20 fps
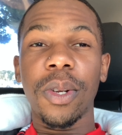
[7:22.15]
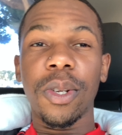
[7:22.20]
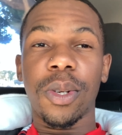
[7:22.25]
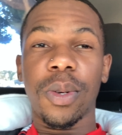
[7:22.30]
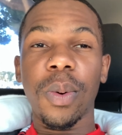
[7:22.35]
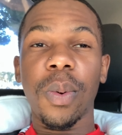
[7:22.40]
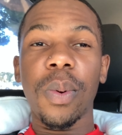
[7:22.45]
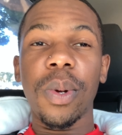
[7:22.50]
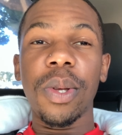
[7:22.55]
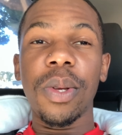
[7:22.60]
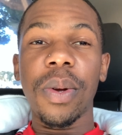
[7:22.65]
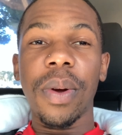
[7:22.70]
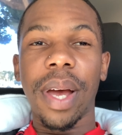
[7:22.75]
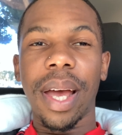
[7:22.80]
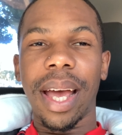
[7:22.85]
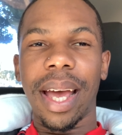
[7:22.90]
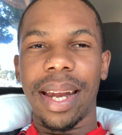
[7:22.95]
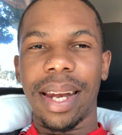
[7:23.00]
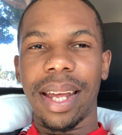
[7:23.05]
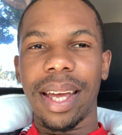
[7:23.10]
doing your
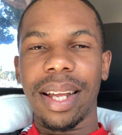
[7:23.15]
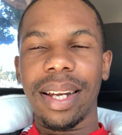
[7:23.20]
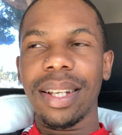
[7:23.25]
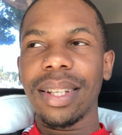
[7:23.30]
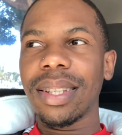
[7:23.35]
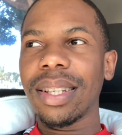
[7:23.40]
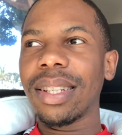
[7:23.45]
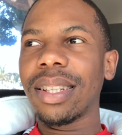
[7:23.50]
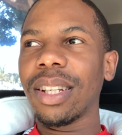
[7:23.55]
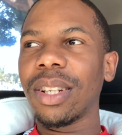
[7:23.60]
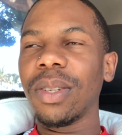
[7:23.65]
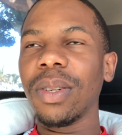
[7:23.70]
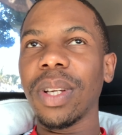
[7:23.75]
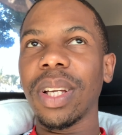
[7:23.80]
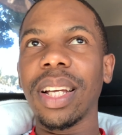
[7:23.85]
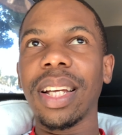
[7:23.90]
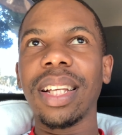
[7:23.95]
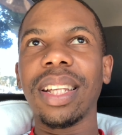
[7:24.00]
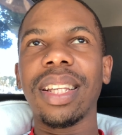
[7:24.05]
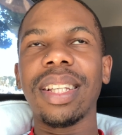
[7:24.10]
analysis and
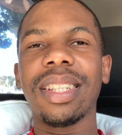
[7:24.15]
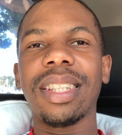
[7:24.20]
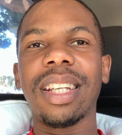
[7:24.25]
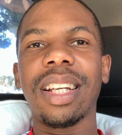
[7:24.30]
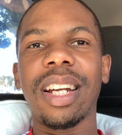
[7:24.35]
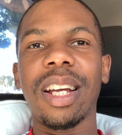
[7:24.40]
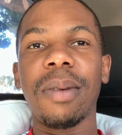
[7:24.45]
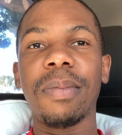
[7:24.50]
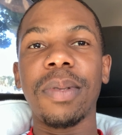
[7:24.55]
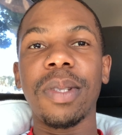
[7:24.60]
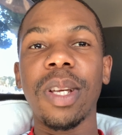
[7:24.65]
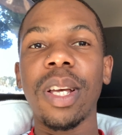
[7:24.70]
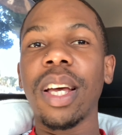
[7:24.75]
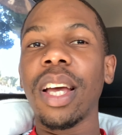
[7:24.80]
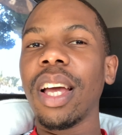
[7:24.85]
looking at the setups.